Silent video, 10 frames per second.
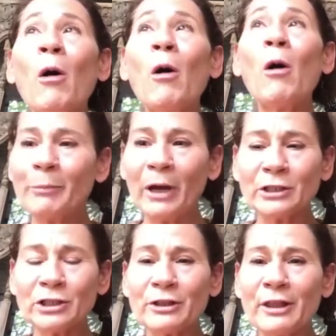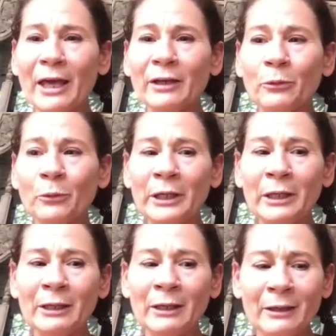holds so much
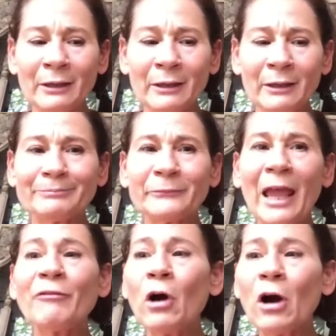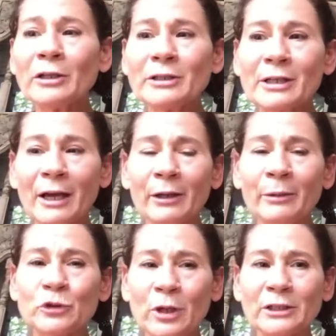that we have a
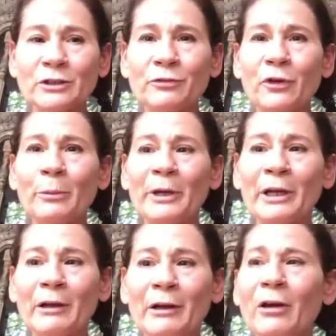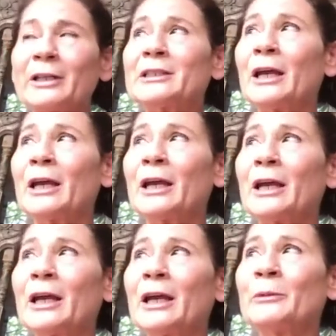hard time transforming a lot of
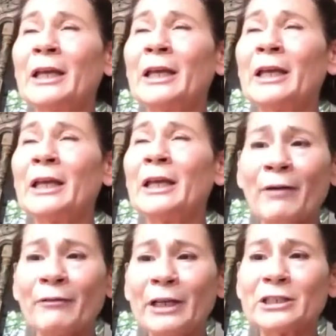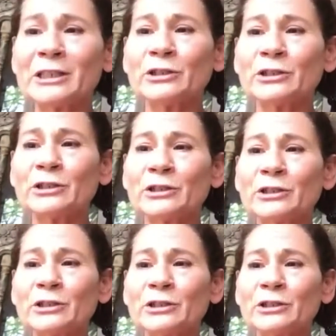time. Even gravity
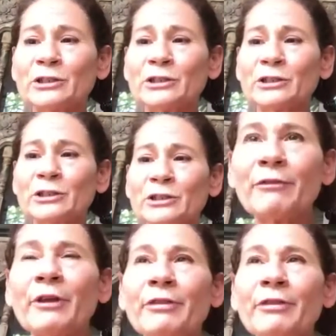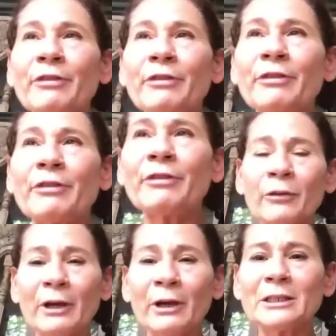just sort of settles everything
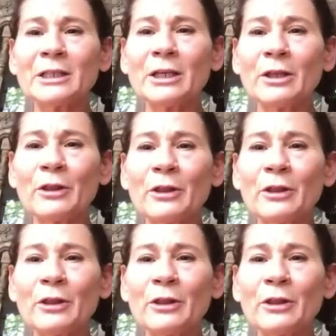down there